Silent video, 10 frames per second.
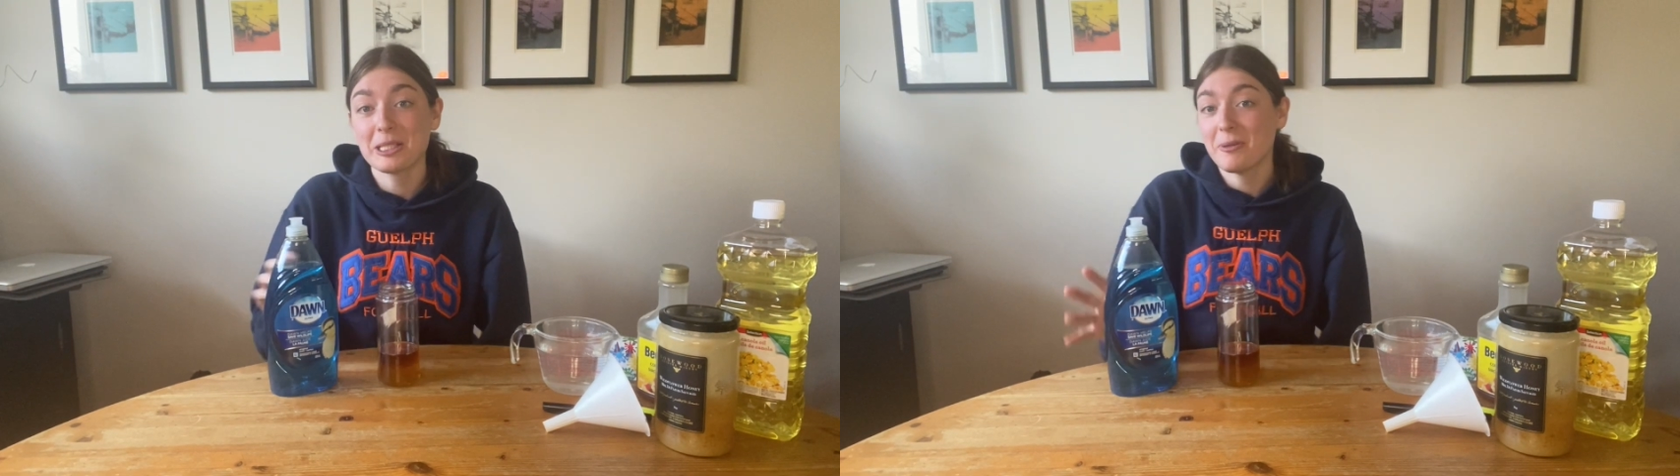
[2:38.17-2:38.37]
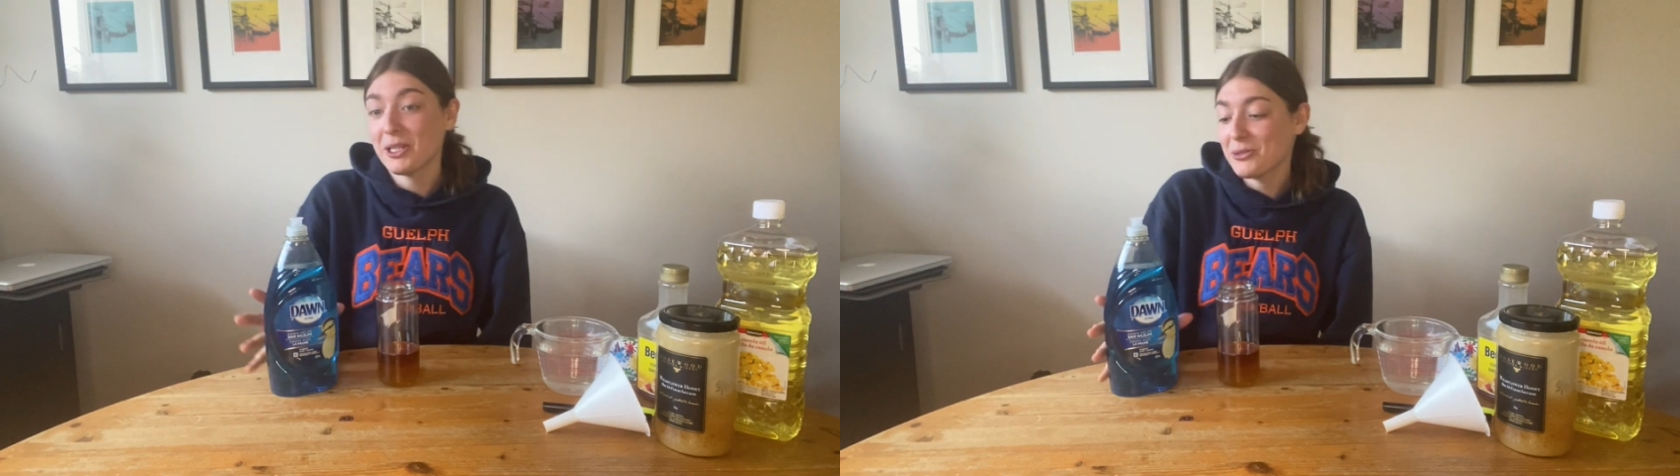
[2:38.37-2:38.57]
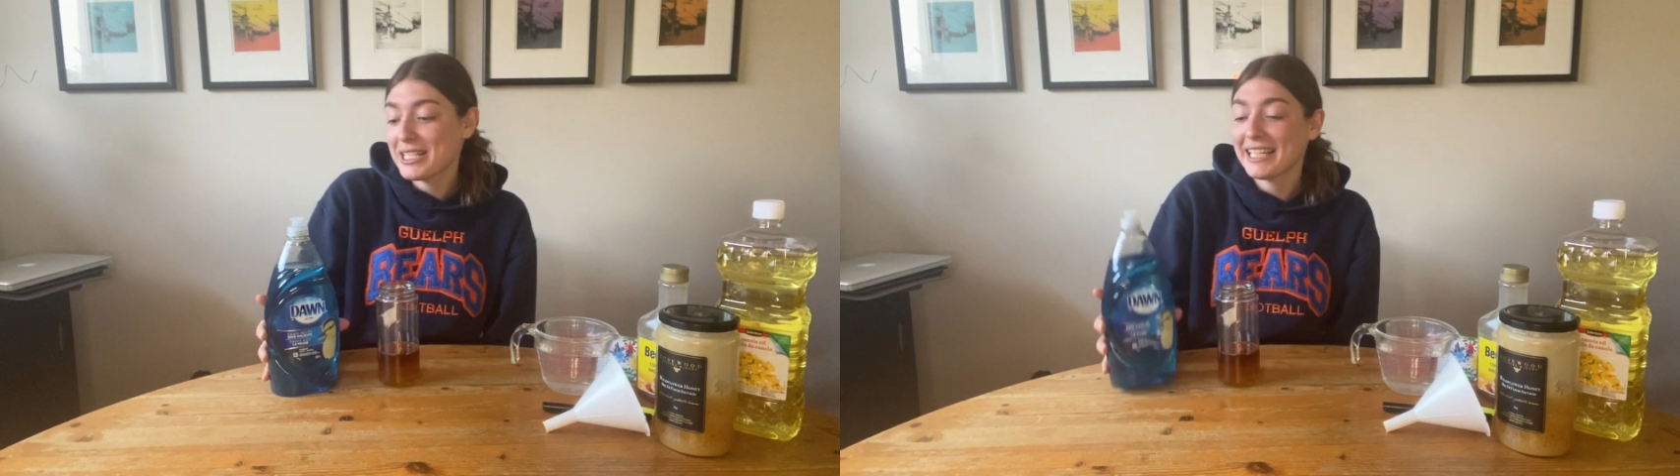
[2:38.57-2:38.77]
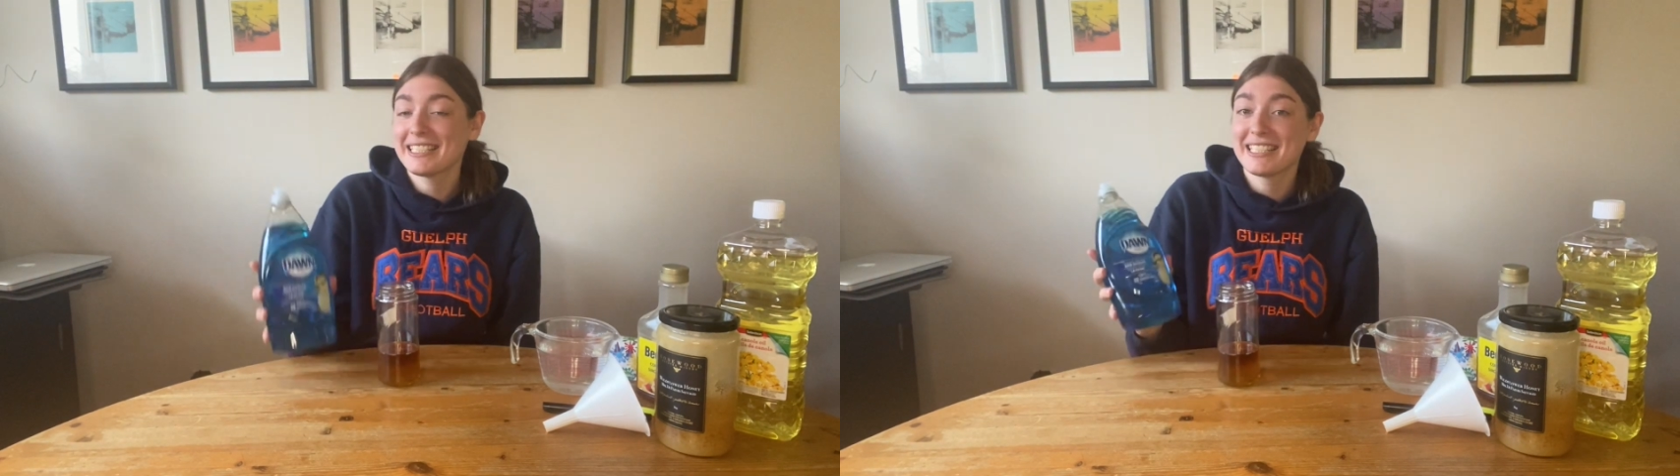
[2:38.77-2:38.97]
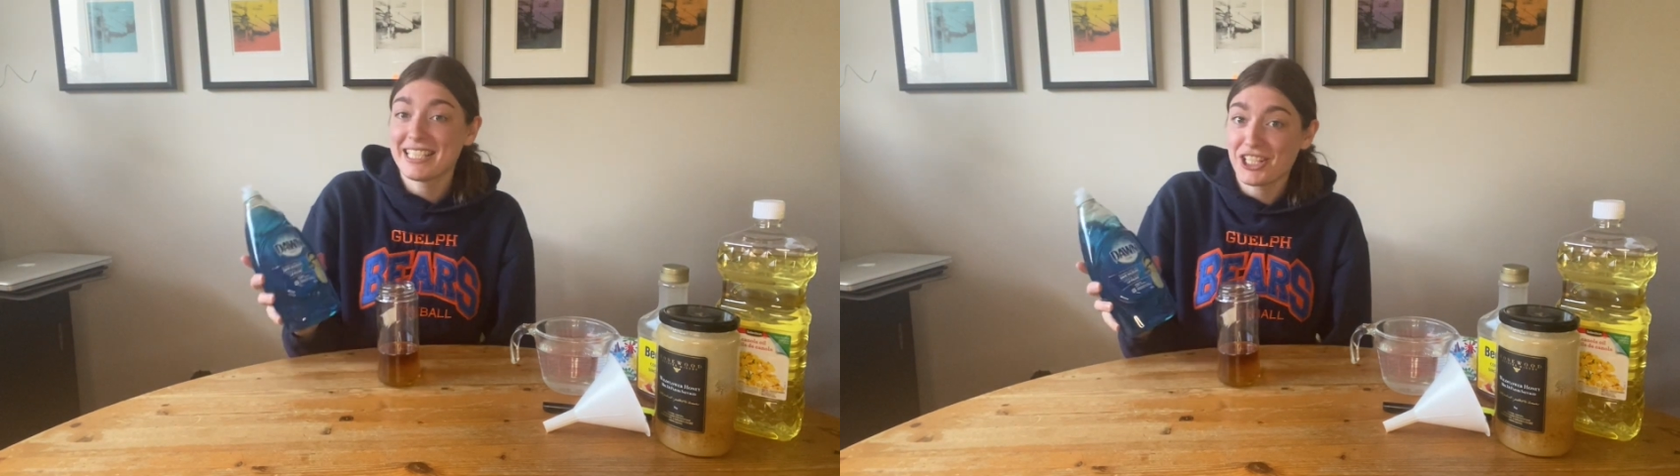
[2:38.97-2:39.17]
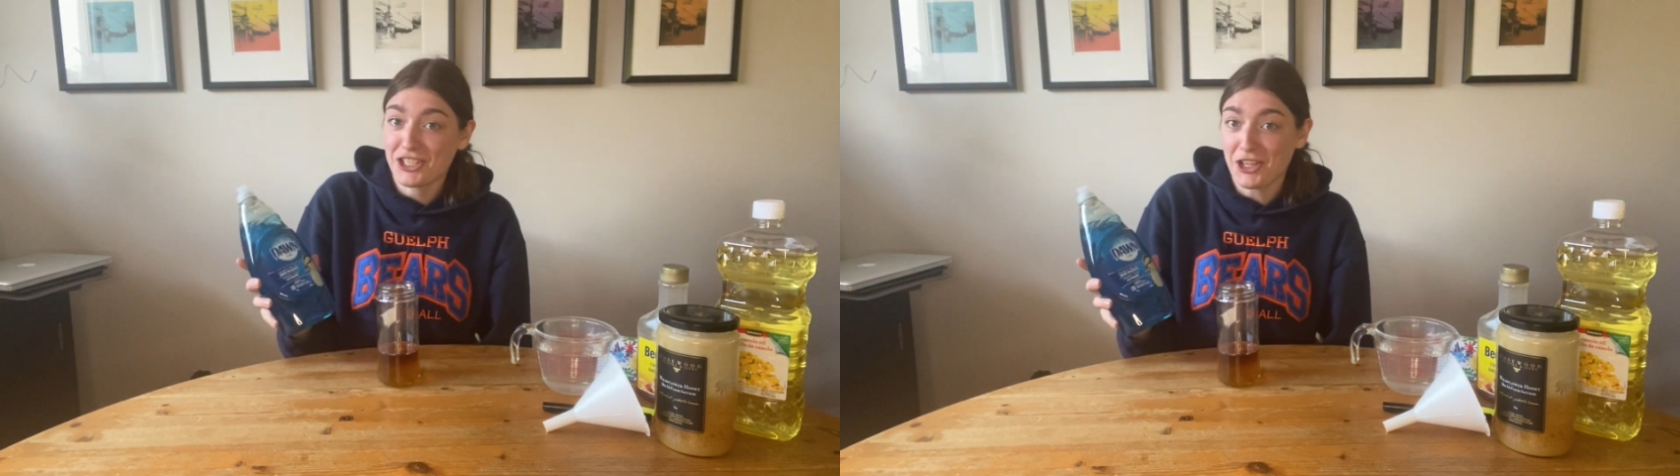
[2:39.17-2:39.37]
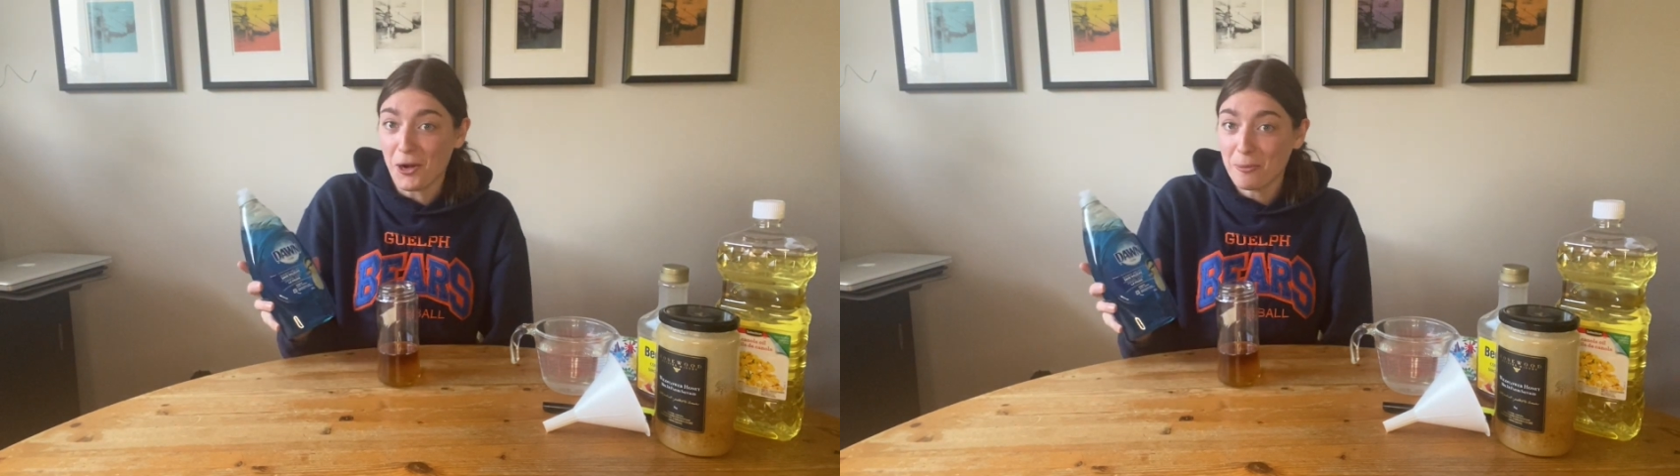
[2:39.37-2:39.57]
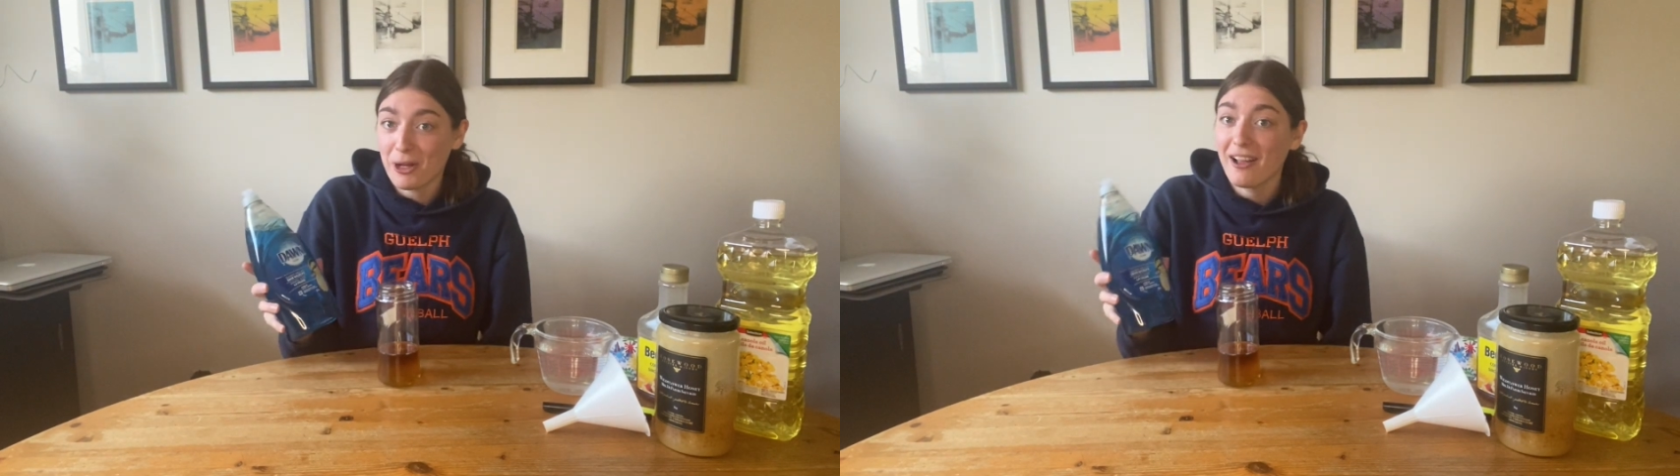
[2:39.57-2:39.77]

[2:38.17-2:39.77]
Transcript: to be using dish soap,